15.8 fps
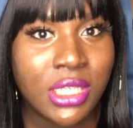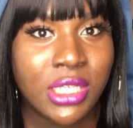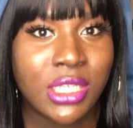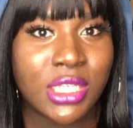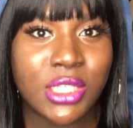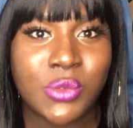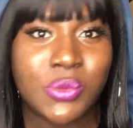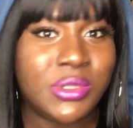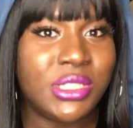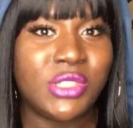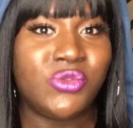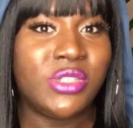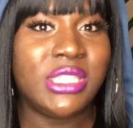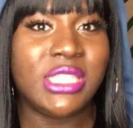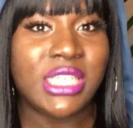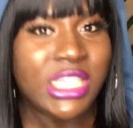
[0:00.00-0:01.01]
it was just
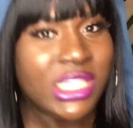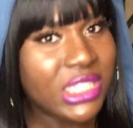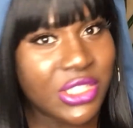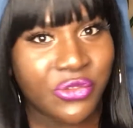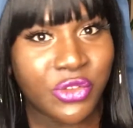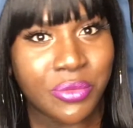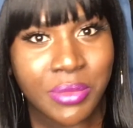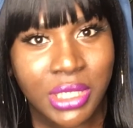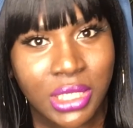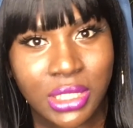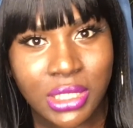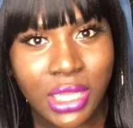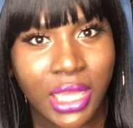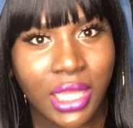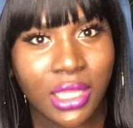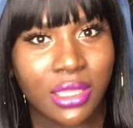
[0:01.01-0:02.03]
really easy for me
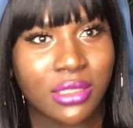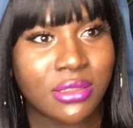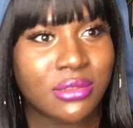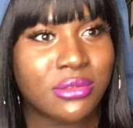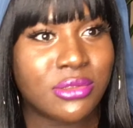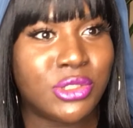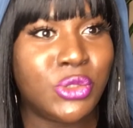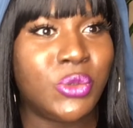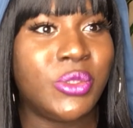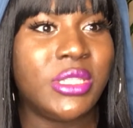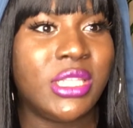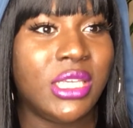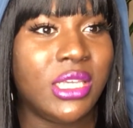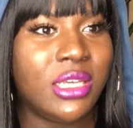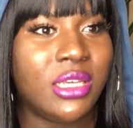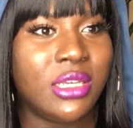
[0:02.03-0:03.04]
like doing
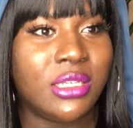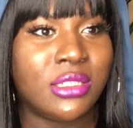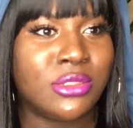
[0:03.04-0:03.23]
the uh,